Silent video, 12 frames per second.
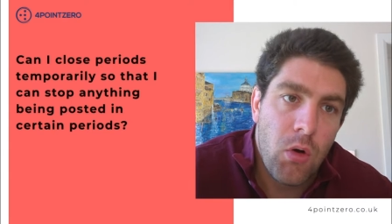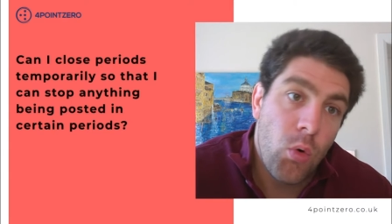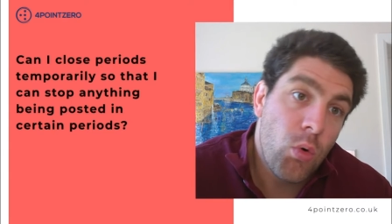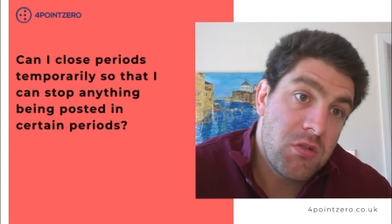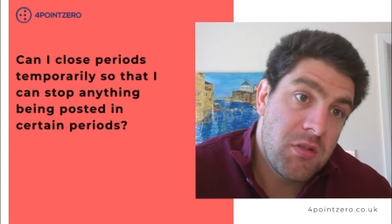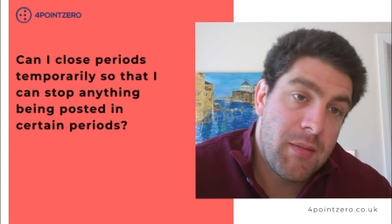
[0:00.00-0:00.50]

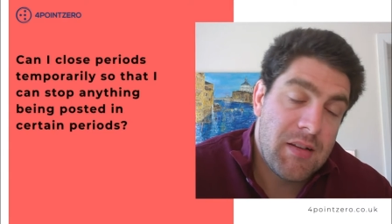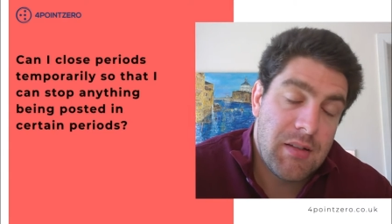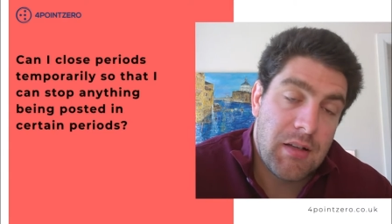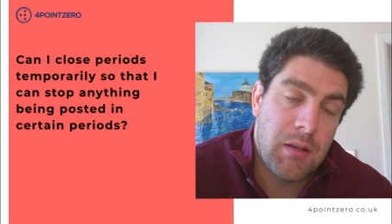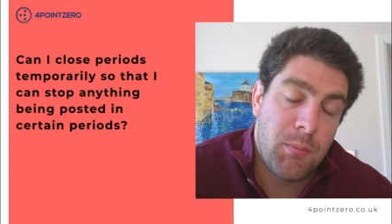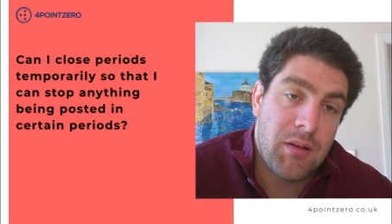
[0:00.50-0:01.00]

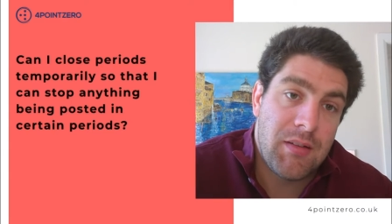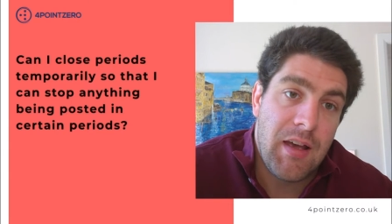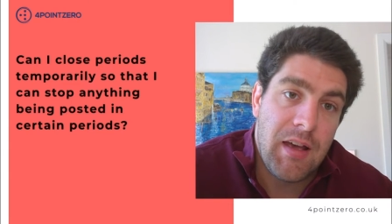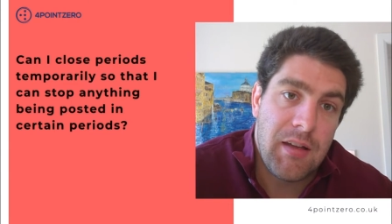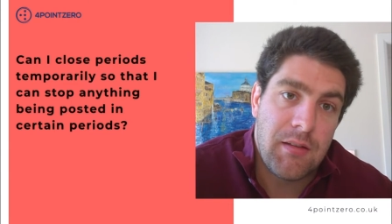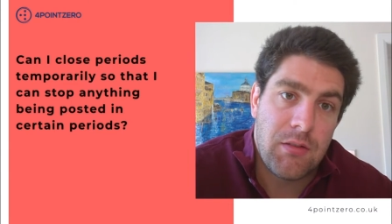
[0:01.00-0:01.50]
automatically
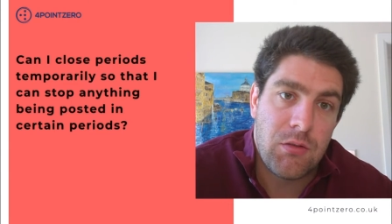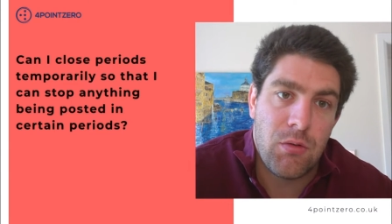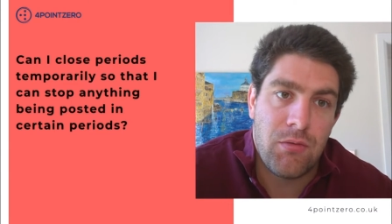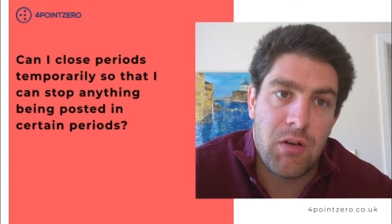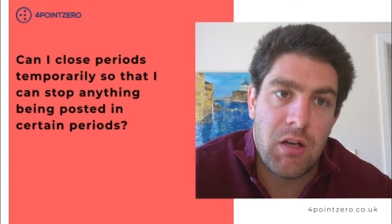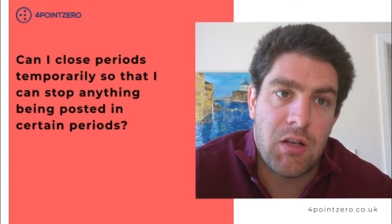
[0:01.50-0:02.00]
pertains to a
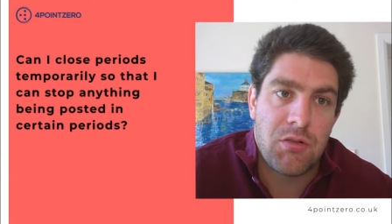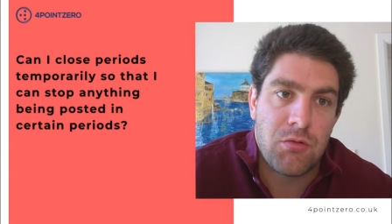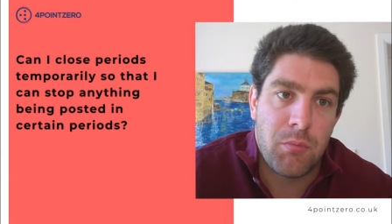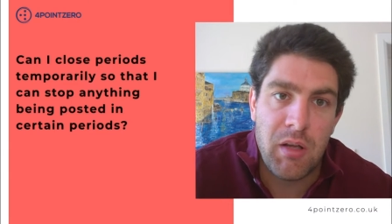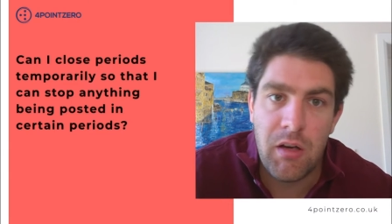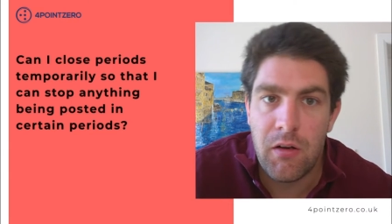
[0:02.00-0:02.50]
financial
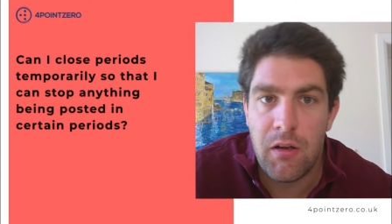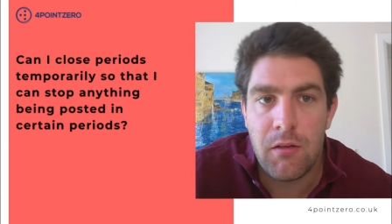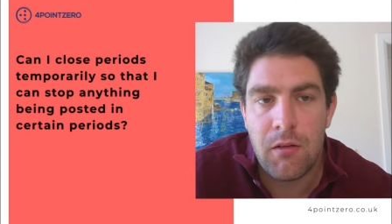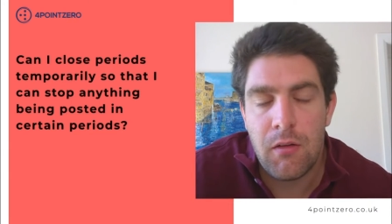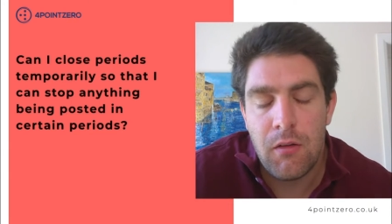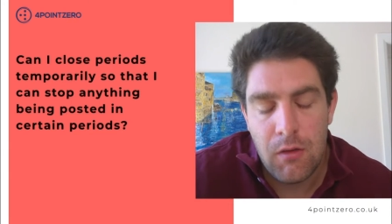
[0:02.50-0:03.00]
period.